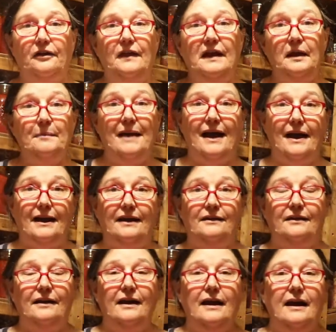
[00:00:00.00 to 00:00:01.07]
Think about
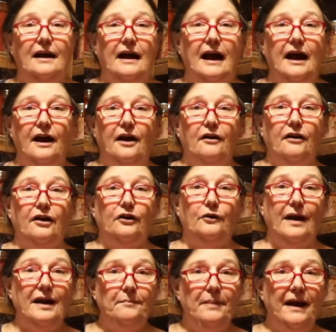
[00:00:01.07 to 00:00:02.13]
it. Our
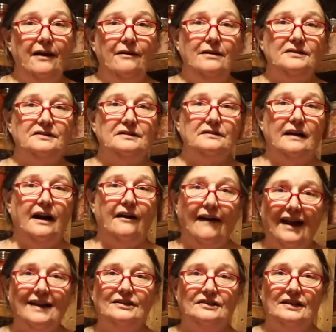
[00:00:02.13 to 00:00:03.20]
grandparents, our
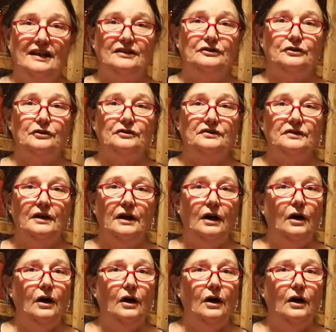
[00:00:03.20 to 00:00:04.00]
ancestors,